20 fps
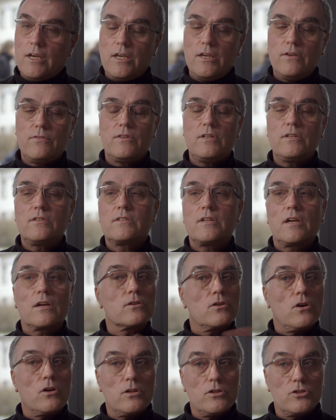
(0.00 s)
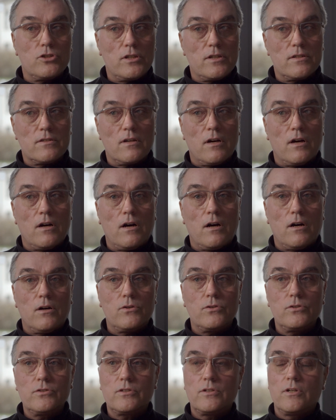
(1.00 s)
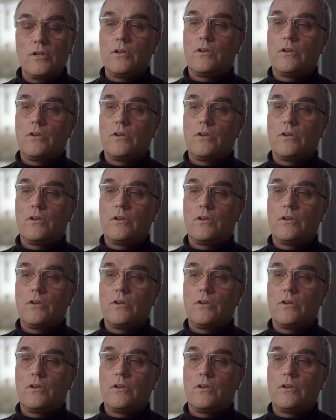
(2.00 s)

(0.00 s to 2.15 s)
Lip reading: If these technologies are out,